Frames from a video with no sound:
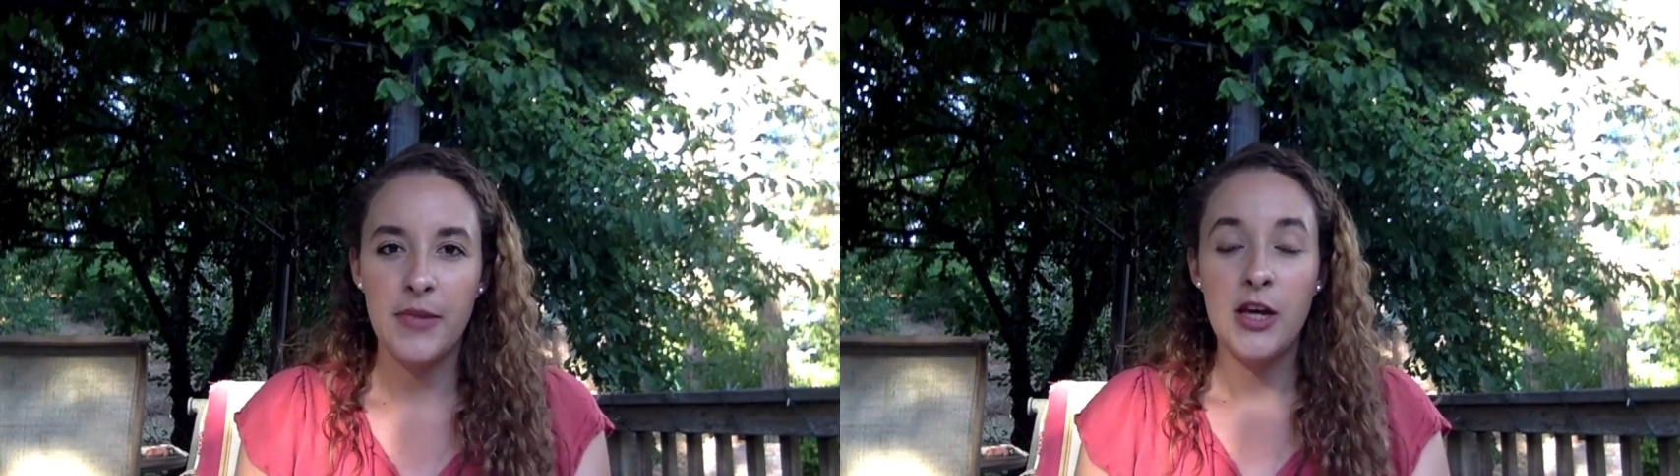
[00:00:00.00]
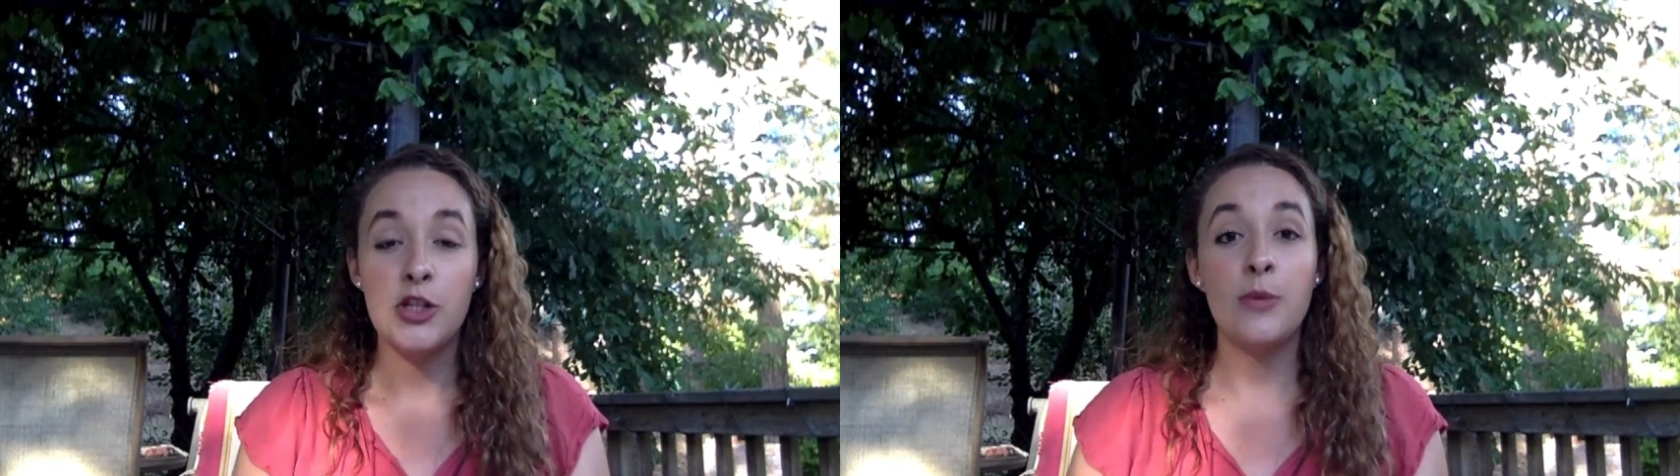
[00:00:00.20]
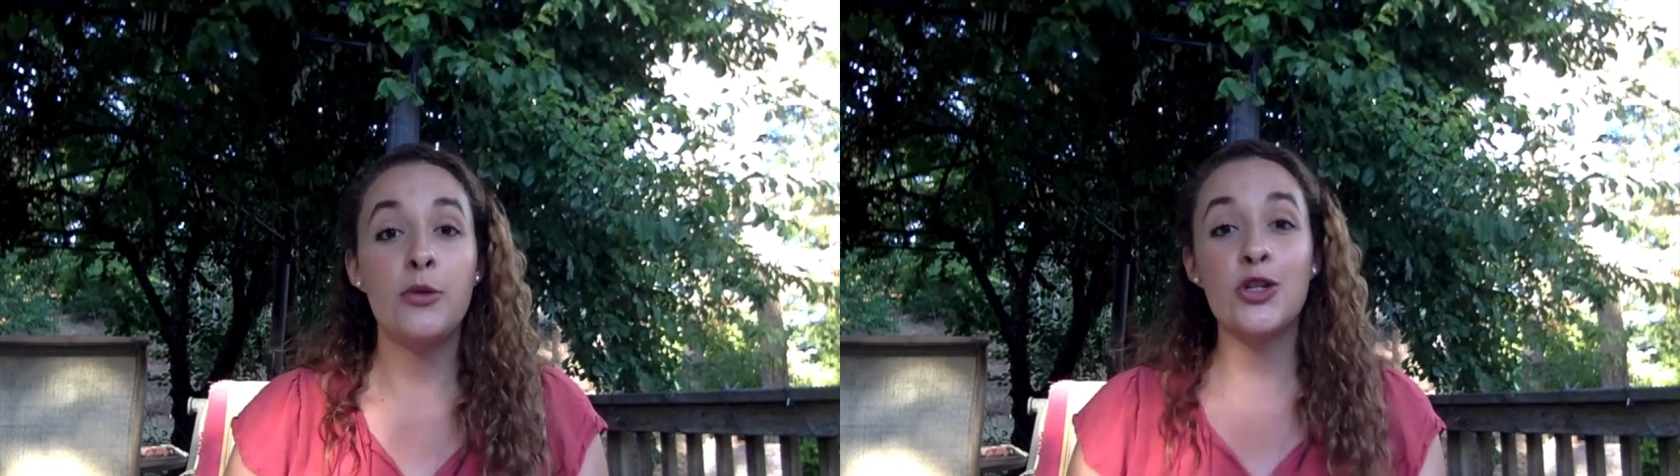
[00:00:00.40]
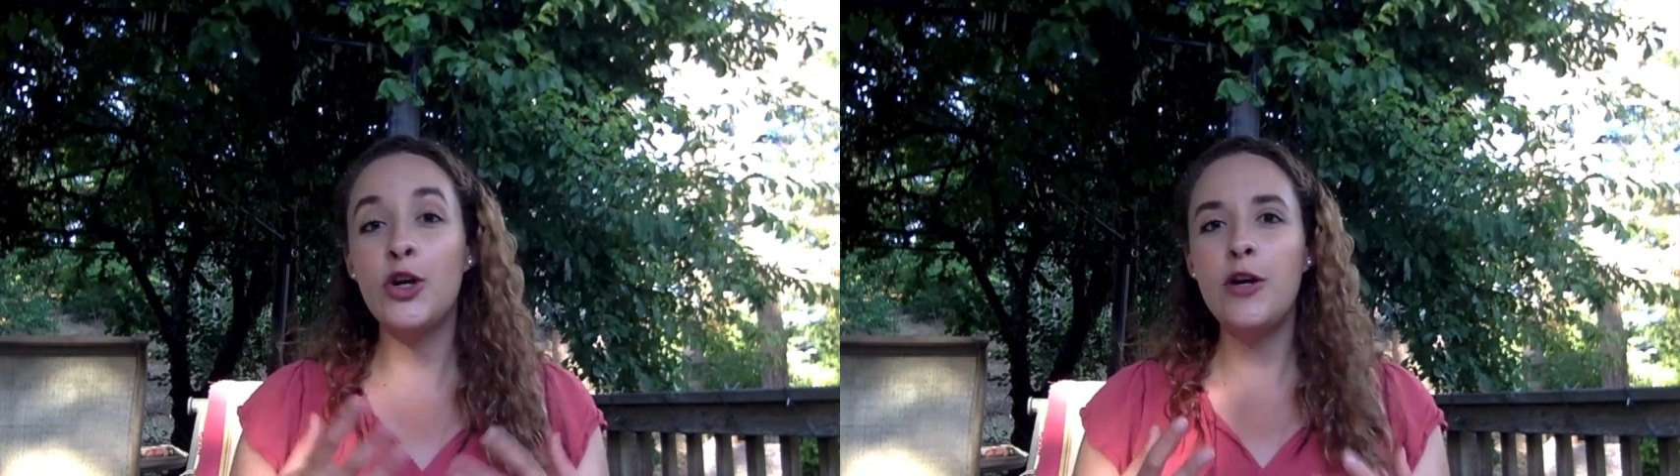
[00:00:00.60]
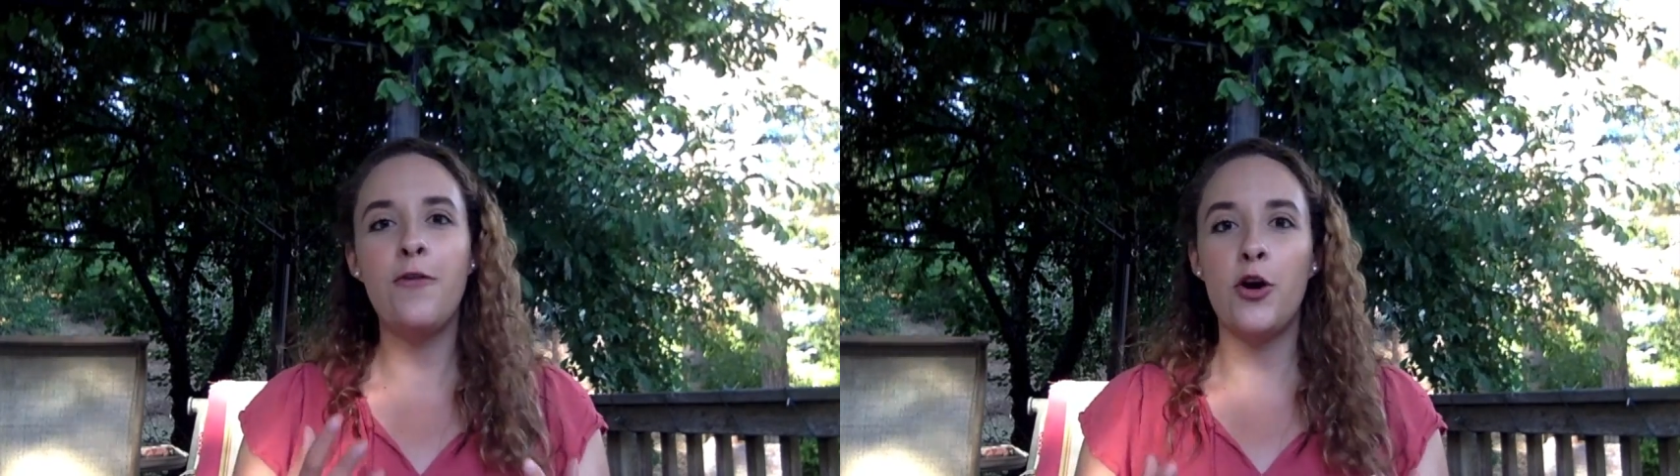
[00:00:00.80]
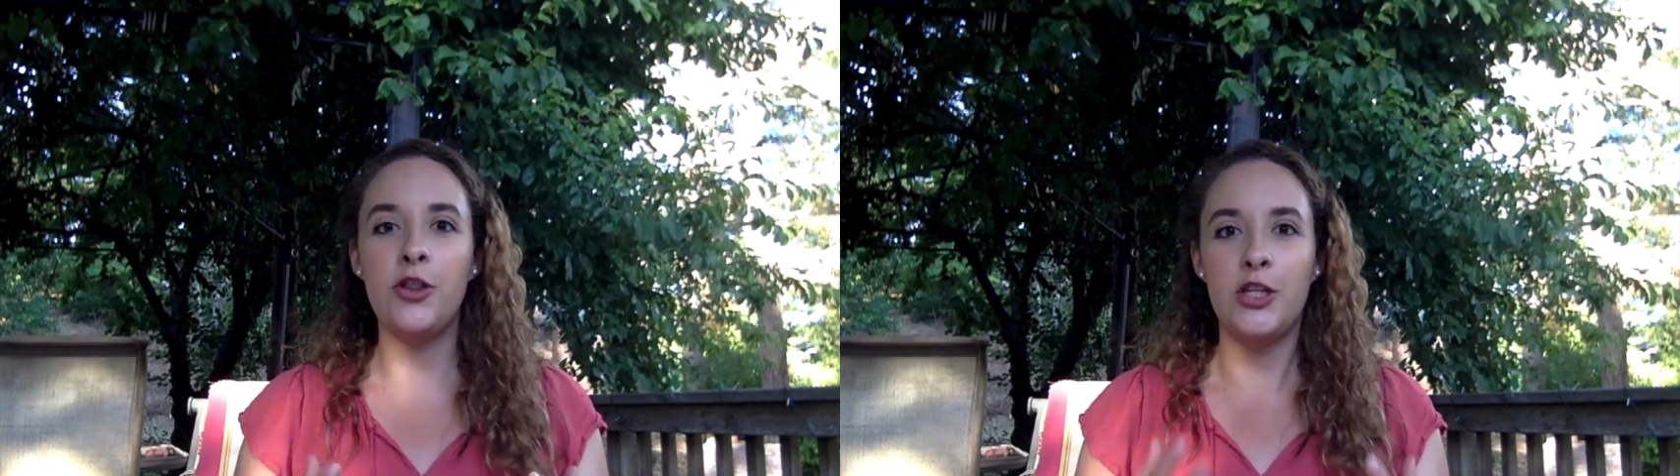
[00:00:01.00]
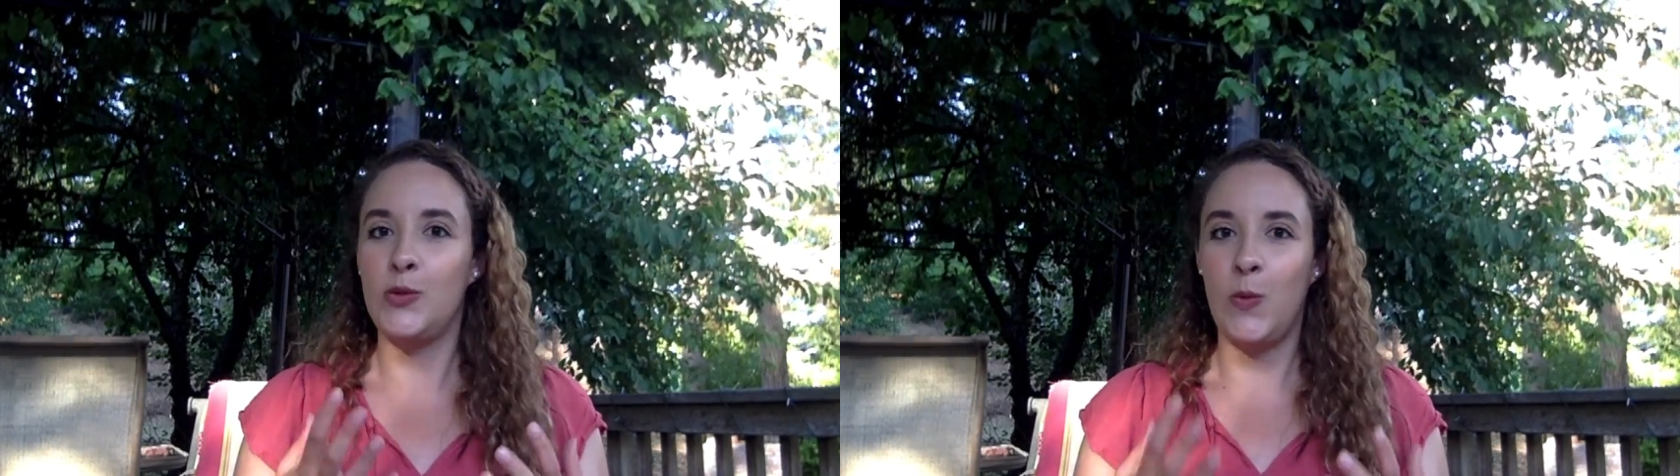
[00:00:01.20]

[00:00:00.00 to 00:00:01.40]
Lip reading: So I'm sure you've heard this